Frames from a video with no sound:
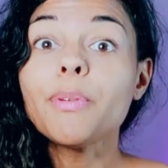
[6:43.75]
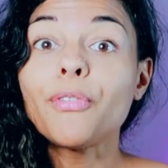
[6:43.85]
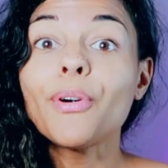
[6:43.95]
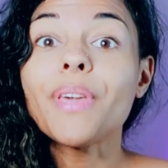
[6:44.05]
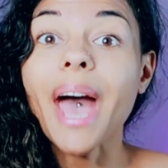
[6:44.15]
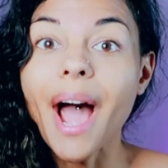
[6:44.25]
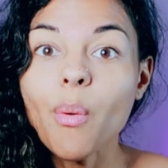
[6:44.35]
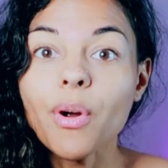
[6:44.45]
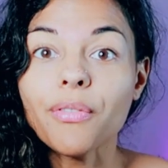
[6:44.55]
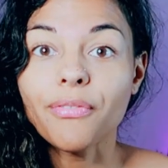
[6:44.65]
before the
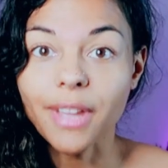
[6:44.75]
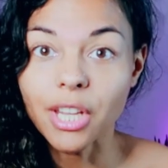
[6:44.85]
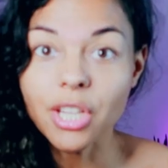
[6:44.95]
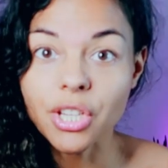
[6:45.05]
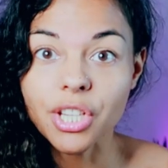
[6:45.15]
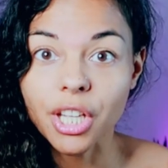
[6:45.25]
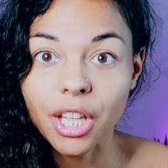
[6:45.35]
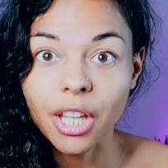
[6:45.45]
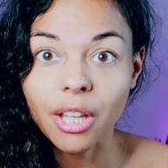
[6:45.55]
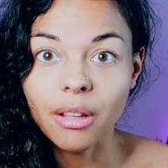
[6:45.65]
hour finished,
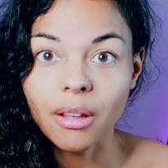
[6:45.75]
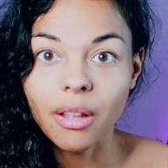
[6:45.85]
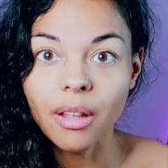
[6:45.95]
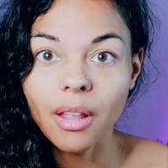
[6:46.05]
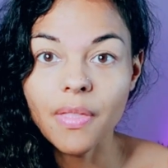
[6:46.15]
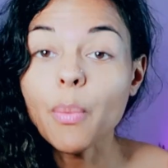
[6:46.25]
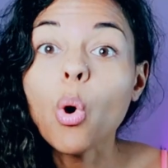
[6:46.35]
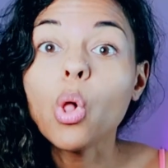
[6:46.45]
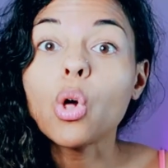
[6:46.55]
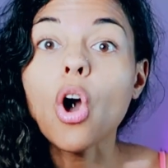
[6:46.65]
they were
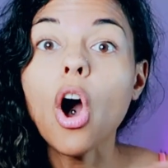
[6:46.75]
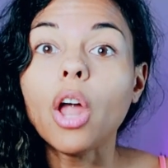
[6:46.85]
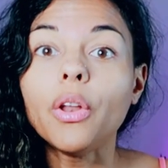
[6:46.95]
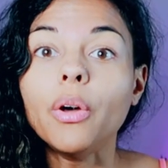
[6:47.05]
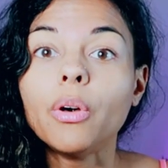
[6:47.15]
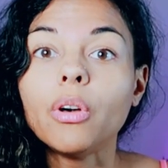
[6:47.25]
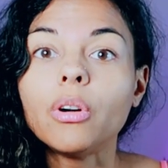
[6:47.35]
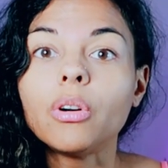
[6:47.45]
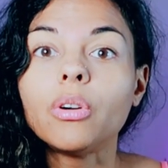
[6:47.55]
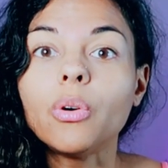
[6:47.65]
all gone,
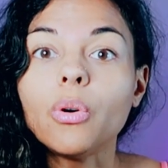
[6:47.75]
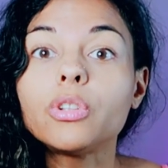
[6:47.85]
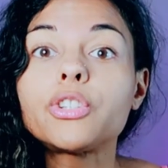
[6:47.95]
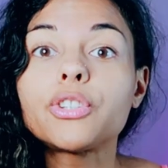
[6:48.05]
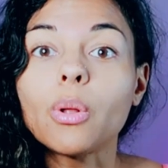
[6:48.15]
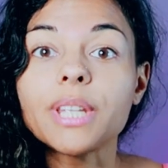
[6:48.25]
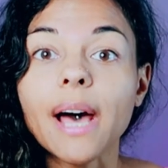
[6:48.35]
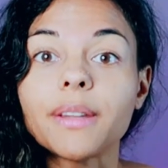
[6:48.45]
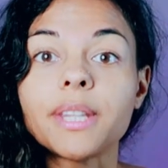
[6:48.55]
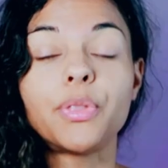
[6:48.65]
all sold
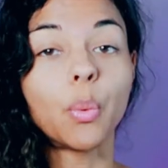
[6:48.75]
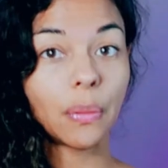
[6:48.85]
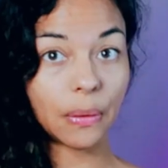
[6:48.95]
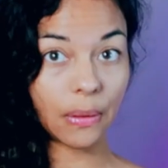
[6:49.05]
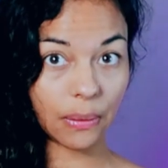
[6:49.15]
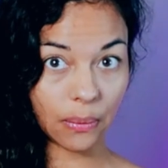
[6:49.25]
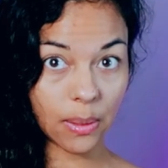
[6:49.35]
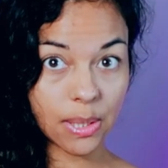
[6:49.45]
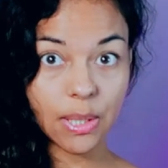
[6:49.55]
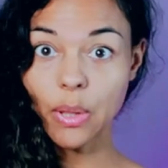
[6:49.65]
out. The one that I
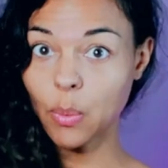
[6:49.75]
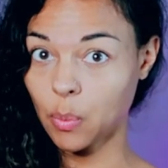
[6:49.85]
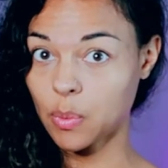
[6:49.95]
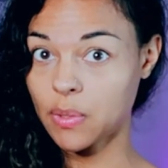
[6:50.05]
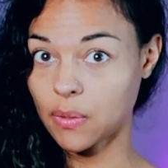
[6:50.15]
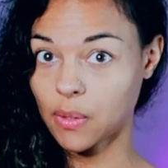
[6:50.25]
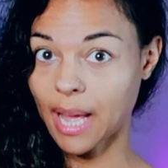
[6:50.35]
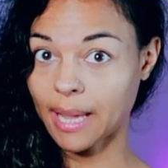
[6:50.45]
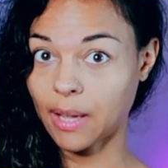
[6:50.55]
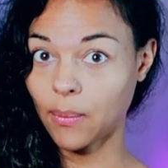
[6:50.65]
got, the other one was still
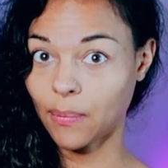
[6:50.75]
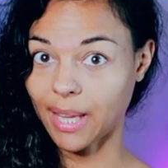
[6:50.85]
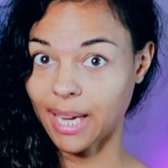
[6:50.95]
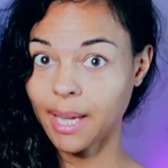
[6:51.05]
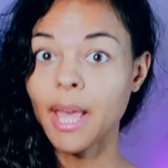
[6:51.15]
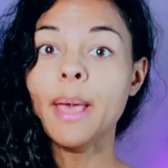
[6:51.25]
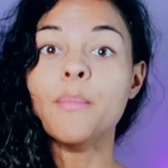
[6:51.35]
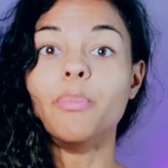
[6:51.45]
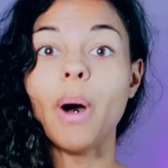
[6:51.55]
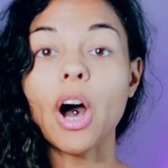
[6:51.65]
hanging on there,
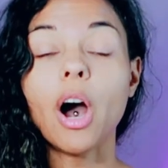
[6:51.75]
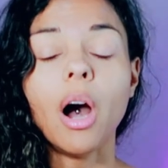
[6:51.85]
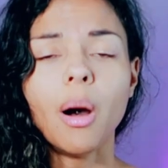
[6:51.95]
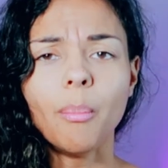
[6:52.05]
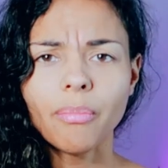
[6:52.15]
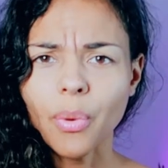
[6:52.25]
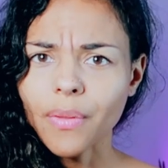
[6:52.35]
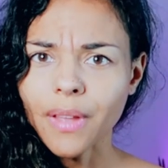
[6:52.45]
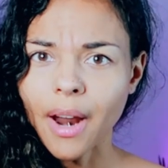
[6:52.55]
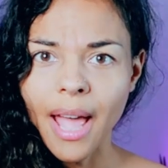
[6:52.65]
but the
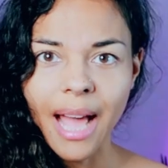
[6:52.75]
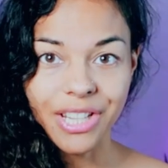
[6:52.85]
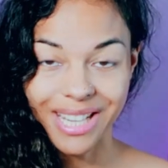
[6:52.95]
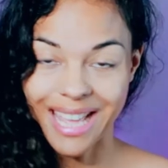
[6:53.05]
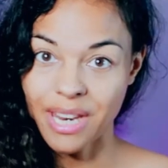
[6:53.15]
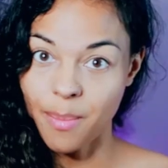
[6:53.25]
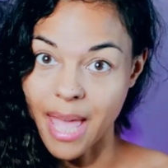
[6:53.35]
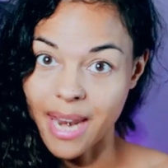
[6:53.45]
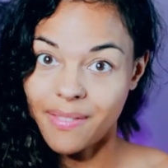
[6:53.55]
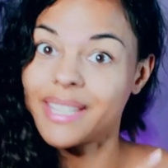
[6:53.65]
one that I actually ended up
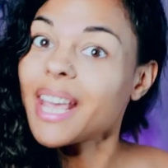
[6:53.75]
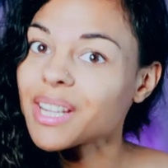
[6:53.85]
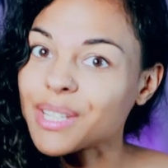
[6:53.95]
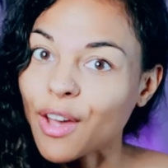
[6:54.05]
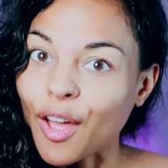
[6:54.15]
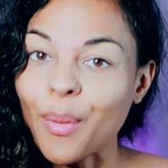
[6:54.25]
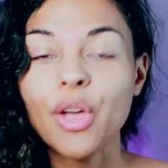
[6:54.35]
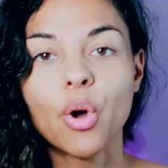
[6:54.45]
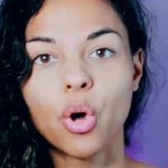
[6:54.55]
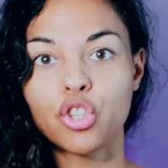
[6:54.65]
getting the second time
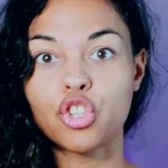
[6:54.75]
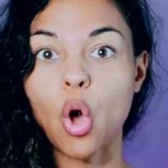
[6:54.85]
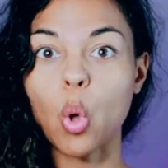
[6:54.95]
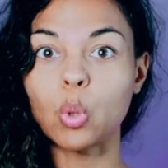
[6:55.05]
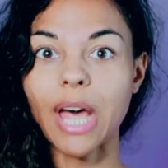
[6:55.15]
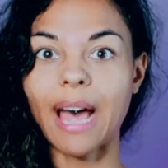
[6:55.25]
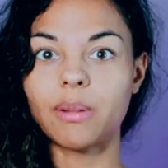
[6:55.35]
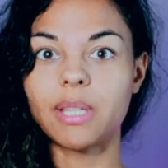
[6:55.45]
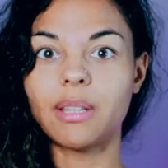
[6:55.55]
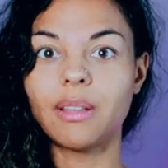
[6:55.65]
sold
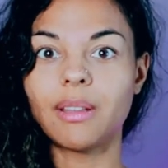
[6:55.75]
out.